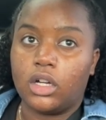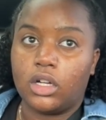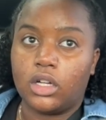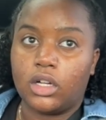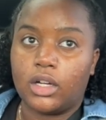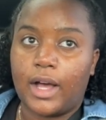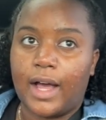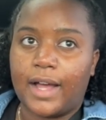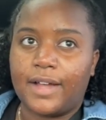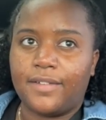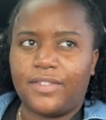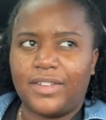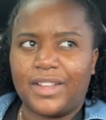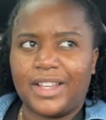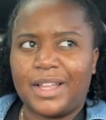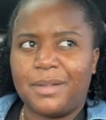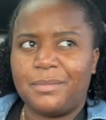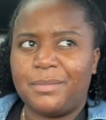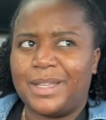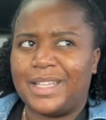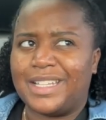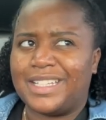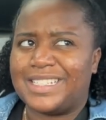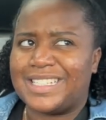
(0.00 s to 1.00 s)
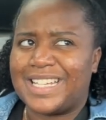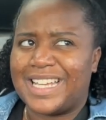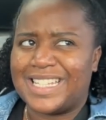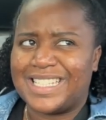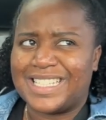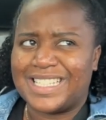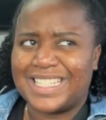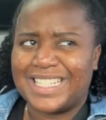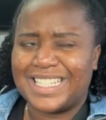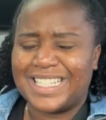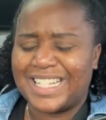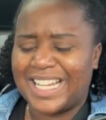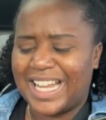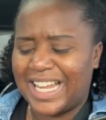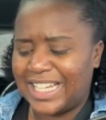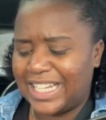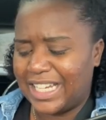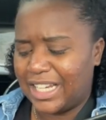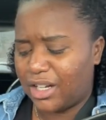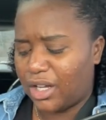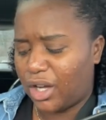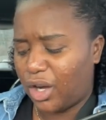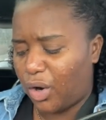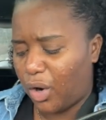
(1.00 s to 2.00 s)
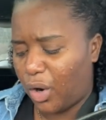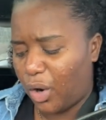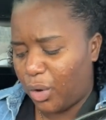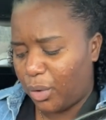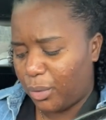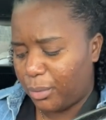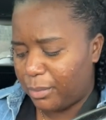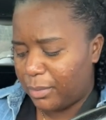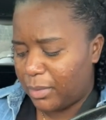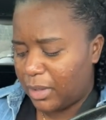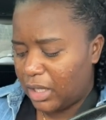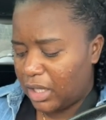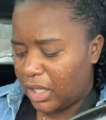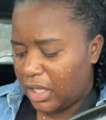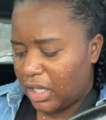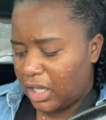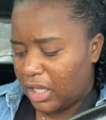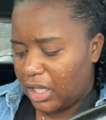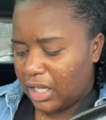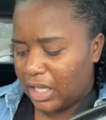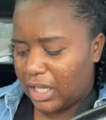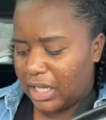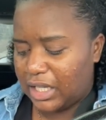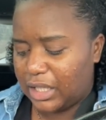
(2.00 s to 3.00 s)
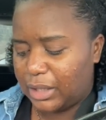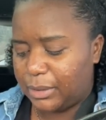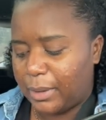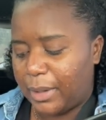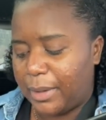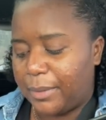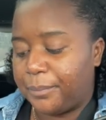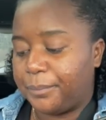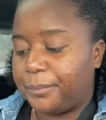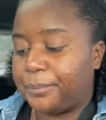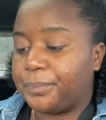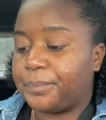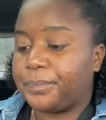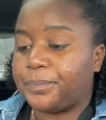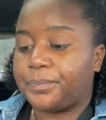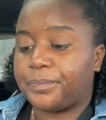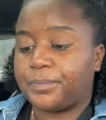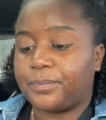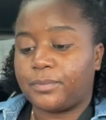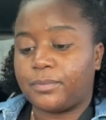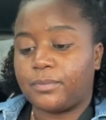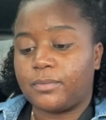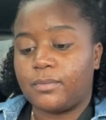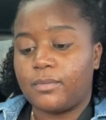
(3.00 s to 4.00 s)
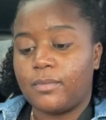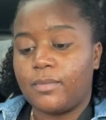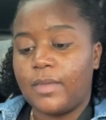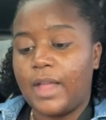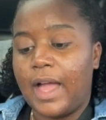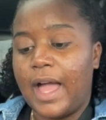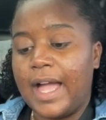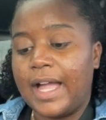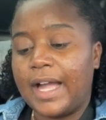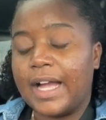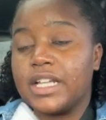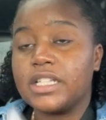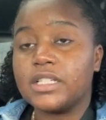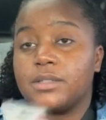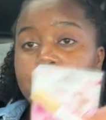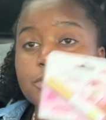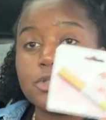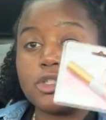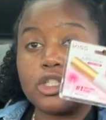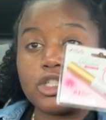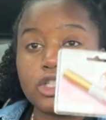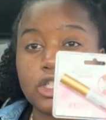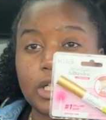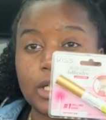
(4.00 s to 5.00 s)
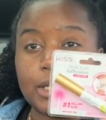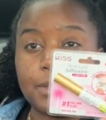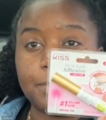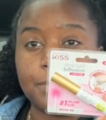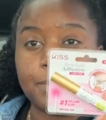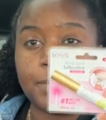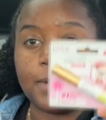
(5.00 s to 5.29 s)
I feel like I'm being tested. I need to go home. Anyway, I got some strip